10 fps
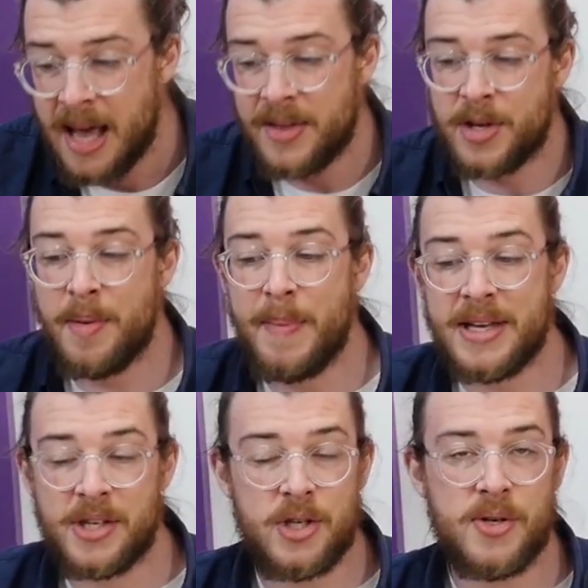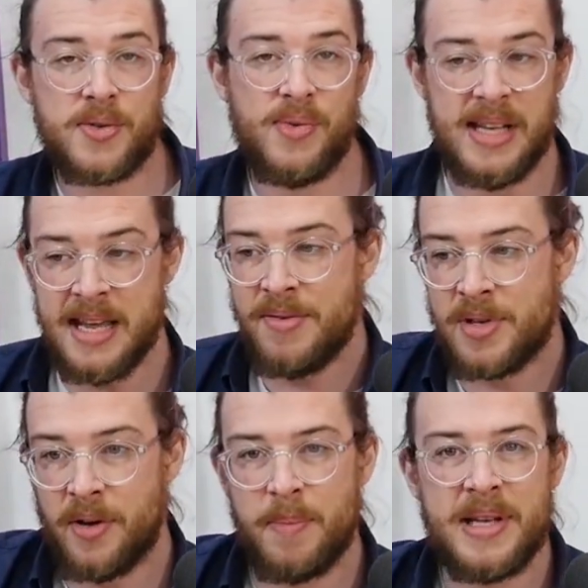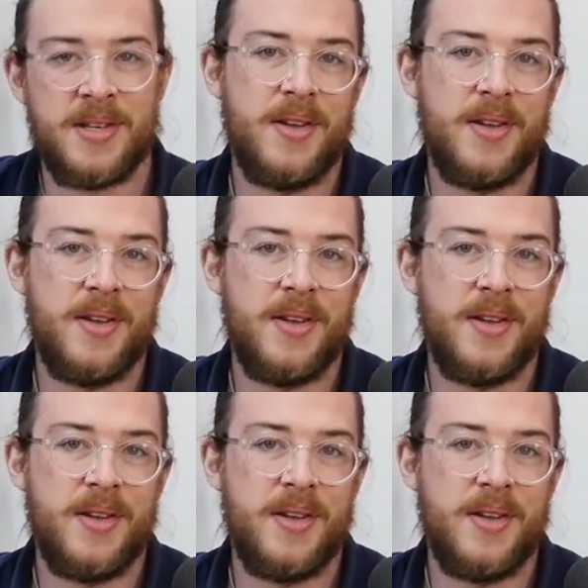So then basically she just leaves all the bits on